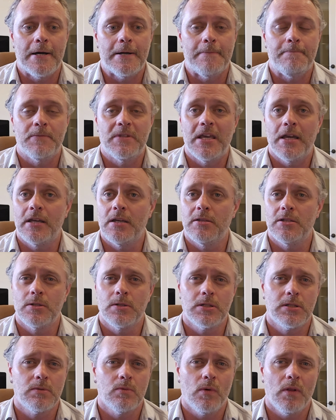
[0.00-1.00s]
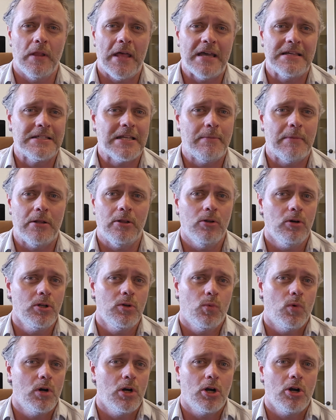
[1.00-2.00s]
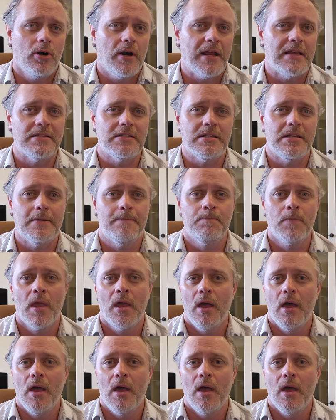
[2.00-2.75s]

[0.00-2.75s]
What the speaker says: Tickets, last time I looked, weren't crazy.